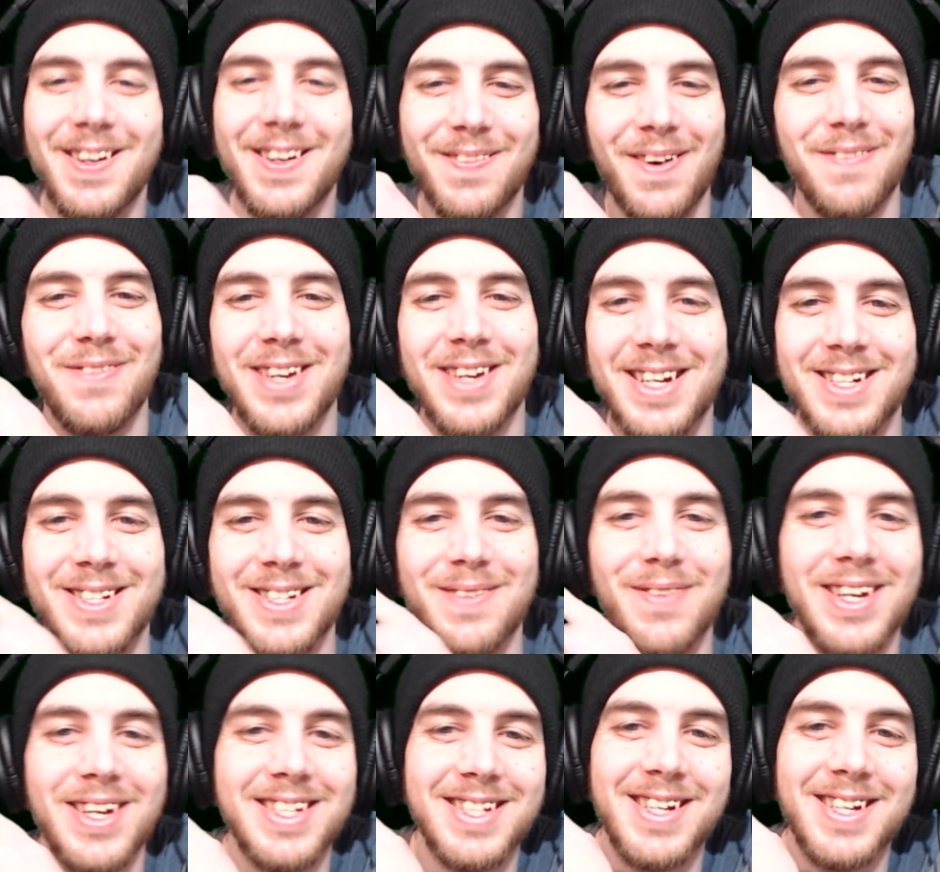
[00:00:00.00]
my fingers are
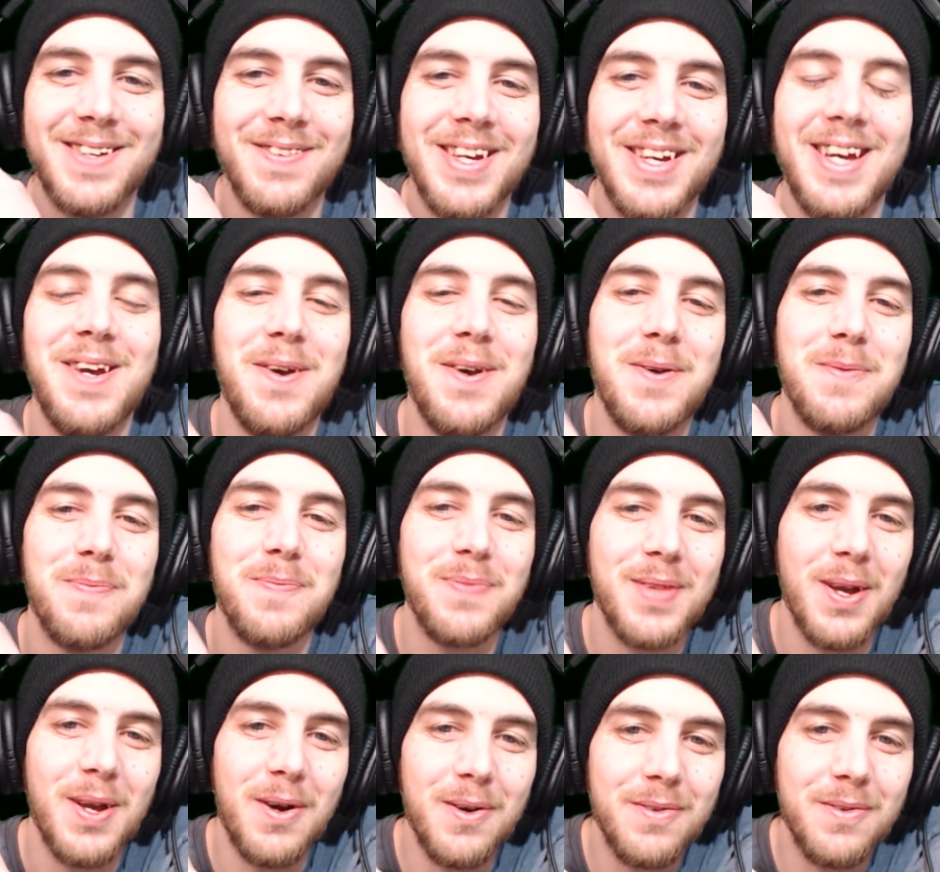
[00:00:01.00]
messed up,
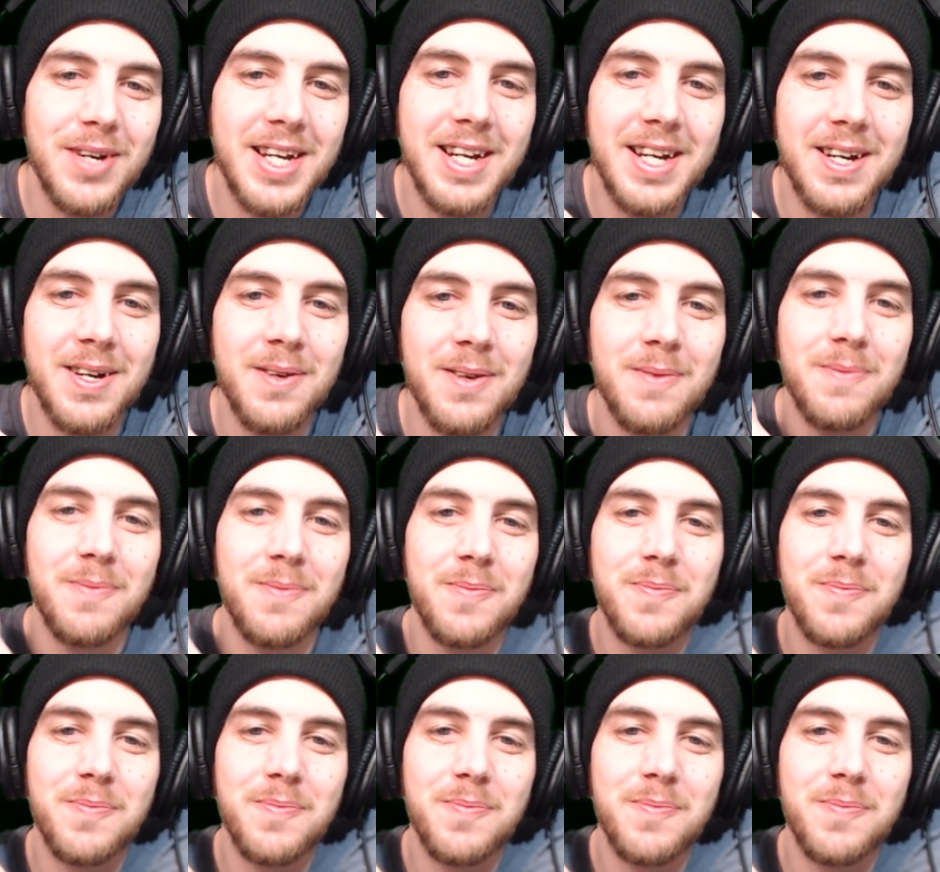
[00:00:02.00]
over here,